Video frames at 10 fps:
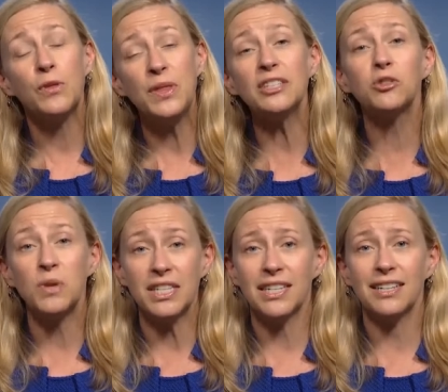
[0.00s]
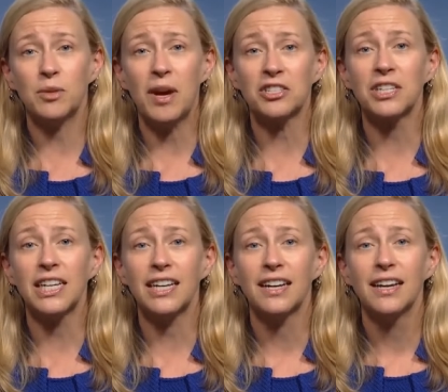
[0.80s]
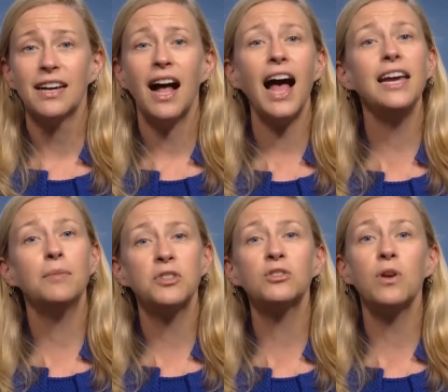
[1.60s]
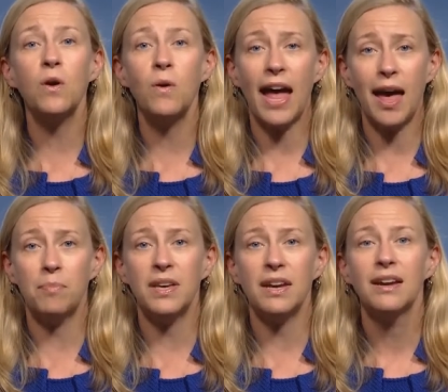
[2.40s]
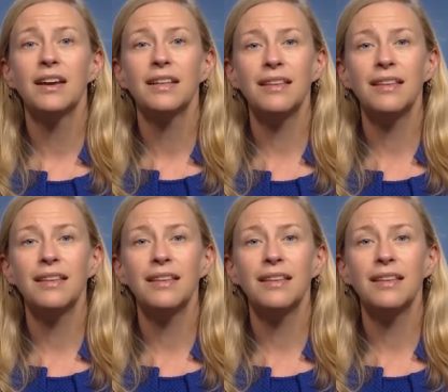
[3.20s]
For this reason especially, I am so happy